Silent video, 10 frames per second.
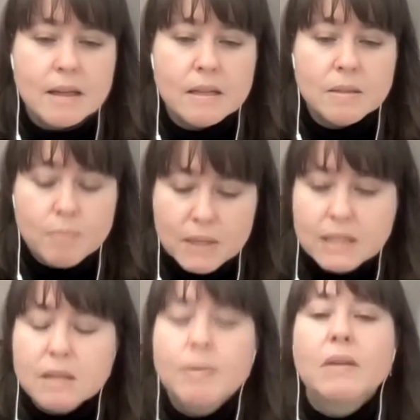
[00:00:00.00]

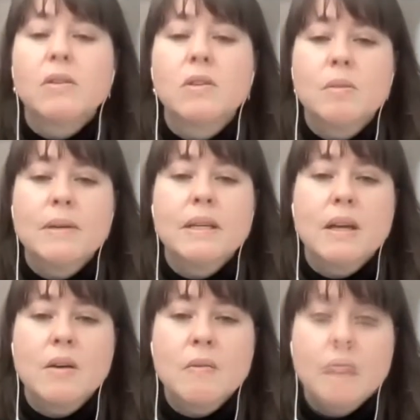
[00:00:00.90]
speaks about low
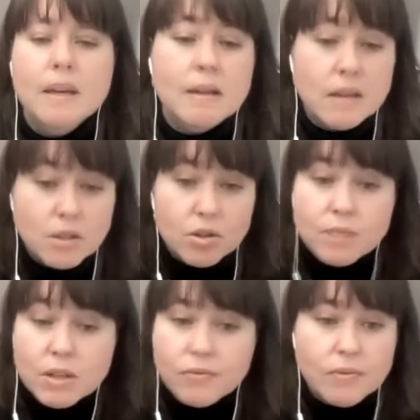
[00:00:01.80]
libido in
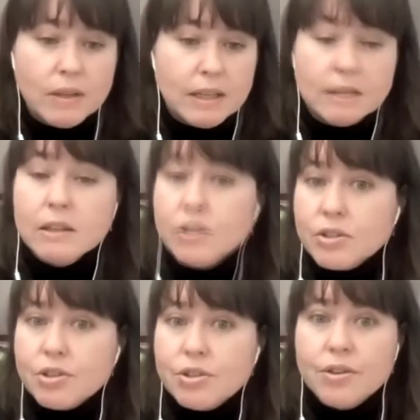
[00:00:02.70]
terms of like
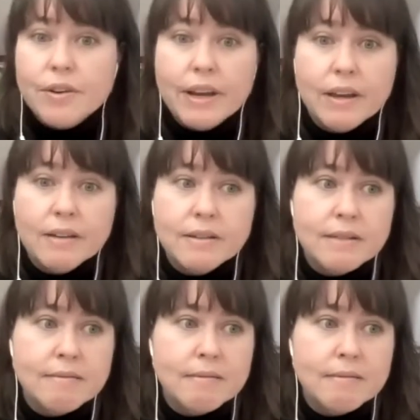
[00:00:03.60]
literature and